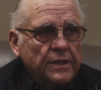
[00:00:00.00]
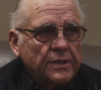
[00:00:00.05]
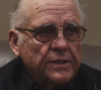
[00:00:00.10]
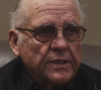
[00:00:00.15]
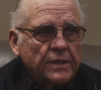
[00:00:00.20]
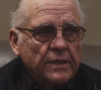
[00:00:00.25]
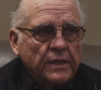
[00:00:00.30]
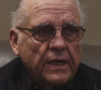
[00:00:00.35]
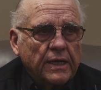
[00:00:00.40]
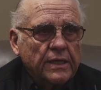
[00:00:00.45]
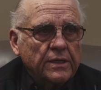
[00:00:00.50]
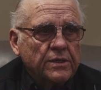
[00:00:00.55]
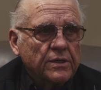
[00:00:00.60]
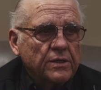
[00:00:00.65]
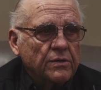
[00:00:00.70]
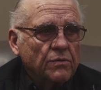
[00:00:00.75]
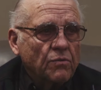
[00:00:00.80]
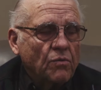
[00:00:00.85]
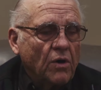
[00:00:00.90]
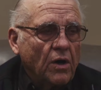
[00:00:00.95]
anything. I
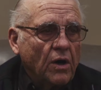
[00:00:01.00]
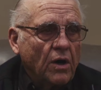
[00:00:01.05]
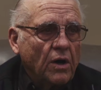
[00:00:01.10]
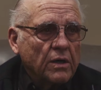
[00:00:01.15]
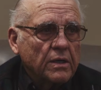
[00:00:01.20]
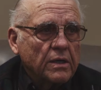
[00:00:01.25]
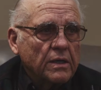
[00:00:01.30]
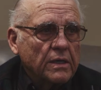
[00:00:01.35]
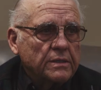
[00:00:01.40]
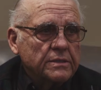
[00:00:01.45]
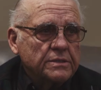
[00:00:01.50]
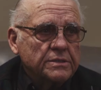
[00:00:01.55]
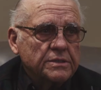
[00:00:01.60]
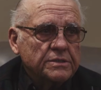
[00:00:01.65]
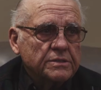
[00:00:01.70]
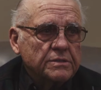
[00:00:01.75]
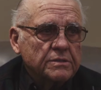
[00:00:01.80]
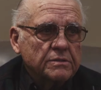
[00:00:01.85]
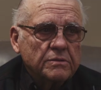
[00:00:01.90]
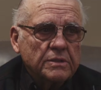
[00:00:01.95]
couldn't walk.
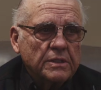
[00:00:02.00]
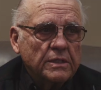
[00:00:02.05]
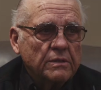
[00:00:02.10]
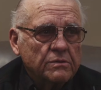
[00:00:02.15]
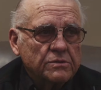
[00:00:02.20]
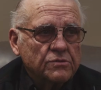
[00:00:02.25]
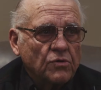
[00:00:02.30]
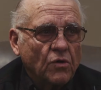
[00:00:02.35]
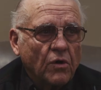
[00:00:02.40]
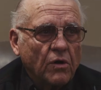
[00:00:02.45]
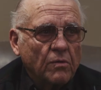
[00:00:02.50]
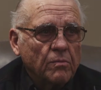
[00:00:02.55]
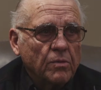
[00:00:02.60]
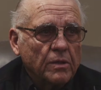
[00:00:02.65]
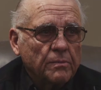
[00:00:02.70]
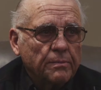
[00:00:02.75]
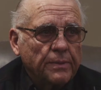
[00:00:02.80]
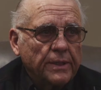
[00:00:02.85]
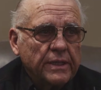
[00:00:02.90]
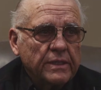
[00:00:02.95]
It was horrible.
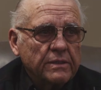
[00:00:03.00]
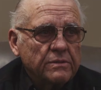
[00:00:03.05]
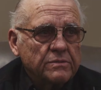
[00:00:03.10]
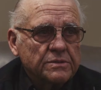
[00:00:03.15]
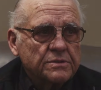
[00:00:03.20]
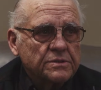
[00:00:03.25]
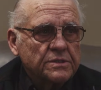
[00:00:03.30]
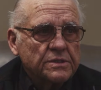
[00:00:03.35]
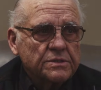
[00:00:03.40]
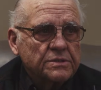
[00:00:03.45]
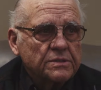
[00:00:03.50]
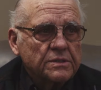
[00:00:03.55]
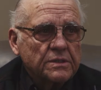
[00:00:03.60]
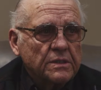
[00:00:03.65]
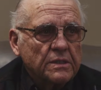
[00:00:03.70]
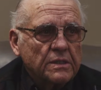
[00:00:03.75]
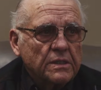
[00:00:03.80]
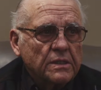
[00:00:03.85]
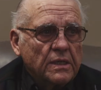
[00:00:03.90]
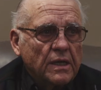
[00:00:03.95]
The pain was just
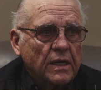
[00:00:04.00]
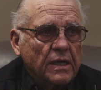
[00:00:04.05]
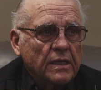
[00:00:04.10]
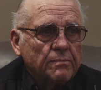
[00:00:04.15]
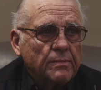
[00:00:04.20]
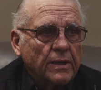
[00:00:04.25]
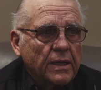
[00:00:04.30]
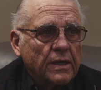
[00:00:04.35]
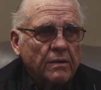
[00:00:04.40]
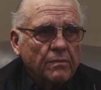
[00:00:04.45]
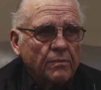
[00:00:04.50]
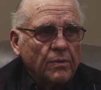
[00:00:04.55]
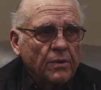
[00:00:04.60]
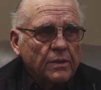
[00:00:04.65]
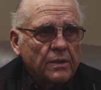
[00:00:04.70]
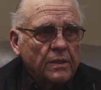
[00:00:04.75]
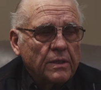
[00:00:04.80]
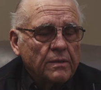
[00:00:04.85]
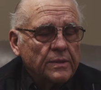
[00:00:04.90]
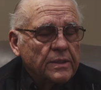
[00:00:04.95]

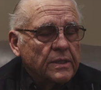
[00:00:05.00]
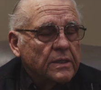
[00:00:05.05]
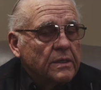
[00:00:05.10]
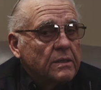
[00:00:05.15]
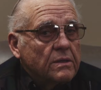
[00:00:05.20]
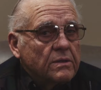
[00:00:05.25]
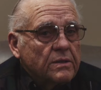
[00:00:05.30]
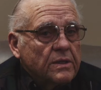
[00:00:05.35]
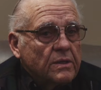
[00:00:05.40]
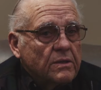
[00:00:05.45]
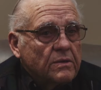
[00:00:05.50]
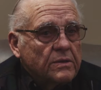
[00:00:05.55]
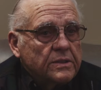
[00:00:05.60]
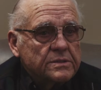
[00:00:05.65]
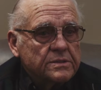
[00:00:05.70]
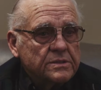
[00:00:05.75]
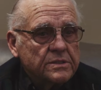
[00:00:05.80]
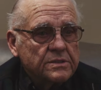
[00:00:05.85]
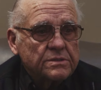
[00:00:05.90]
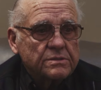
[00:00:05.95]
unbearable. I mean, you know,
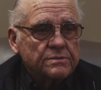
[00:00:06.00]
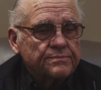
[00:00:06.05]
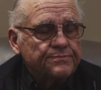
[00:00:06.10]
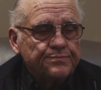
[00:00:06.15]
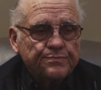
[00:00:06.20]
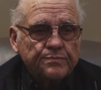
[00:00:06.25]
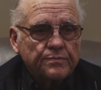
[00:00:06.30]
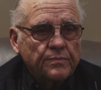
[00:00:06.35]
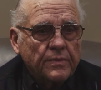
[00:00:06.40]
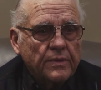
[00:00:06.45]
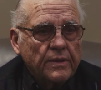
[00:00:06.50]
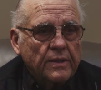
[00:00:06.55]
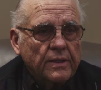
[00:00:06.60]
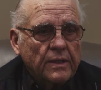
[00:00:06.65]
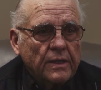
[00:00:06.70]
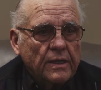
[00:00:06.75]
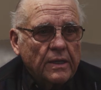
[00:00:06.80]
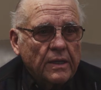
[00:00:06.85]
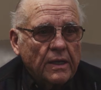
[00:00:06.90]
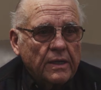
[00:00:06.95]
it's just,
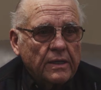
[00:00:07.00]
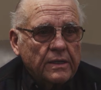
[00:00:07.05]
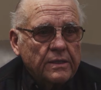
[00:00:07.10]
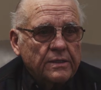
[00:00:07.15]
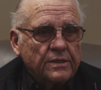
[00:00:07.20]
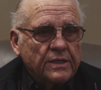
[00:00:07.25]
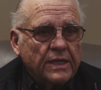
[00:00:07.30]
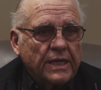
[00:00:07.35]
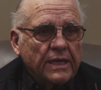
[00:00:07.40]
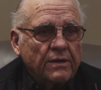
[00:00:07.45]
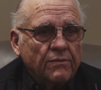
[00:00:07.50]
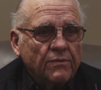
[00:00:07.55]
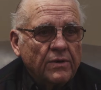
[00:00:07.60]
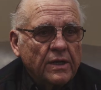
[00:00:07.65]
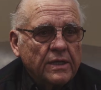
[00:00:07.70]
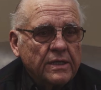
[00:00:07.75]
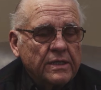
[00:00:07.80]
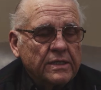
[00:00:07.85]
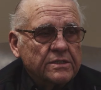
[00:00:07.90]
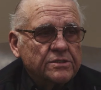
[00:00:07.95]
you can't
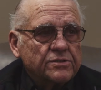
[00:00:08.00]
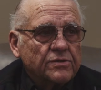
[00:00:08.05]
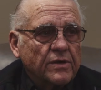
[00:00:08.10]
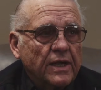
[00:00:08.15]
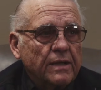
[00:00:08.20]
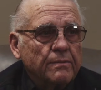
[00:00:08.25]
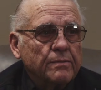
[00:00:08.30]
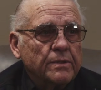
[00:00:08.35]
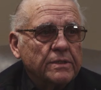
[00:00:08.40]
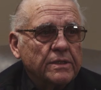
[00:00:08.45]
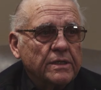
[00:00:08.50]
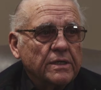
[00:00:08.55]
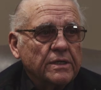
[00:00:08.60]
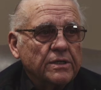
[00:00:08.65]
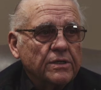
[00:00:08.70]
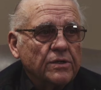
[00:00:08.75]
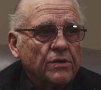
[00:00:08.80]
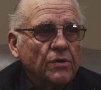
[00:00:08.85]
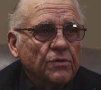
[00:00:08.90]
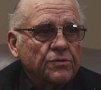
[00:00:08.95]
really describe it till
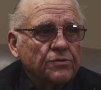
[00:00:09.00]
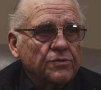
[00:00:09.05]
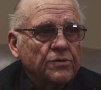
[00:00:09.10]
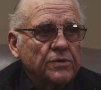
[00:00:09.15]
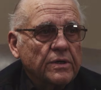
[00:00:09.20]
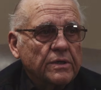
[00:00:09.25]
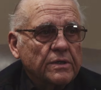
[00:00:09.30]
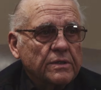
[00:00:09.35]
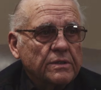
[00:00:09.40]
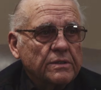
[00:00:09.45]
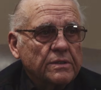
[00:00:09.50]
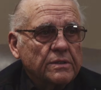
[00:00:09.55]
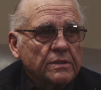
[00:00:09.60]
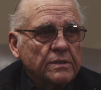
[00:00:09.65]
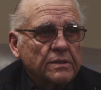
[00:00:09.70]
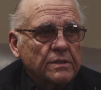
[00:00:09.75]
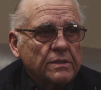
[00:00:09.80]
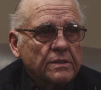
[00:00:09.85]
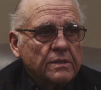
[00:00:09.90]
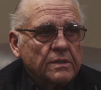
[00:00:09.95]
you go through it.
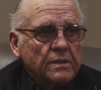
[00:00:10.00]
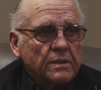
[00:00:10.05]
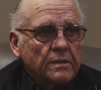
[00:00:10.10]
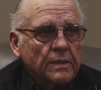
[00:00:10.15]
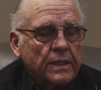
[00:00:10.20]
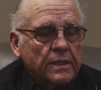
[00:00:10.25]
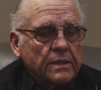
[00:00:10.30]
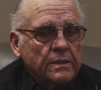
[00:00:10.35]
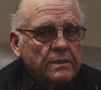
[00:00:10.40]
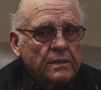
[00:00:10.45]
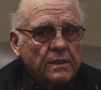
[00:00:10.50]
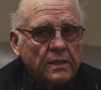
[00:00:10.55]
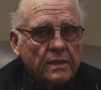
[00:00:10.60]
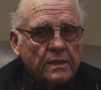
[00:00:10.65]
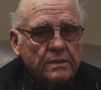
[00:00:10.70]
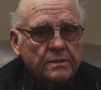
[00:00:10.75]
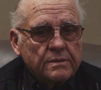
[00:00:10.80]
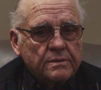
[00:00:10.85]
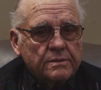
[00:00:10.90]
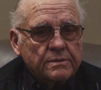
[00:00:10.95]
And
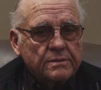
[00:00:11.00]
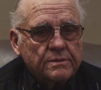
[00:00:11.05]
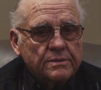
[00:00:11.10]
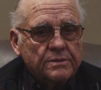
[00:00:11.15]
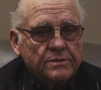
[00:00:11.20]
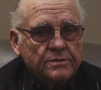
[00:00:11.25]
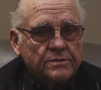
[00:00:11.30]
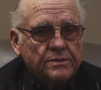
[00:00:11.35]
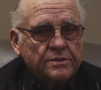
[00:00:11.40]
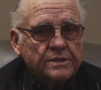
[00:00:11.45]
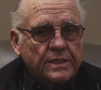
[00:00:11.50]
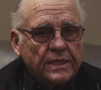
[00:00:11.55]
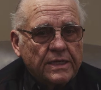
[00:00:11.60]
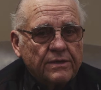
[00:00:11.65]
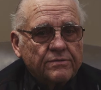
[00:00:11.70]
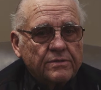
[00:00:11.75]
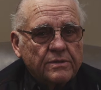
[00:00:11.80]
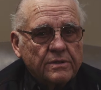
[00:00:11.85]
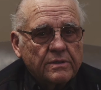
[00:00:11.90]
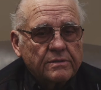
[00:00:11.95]
you just
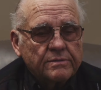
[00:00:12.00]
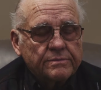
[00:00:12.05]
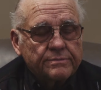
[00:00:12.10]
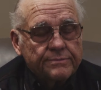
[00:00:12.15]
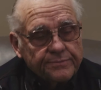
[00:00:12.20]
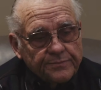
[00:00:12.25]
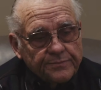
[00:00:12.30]
have to,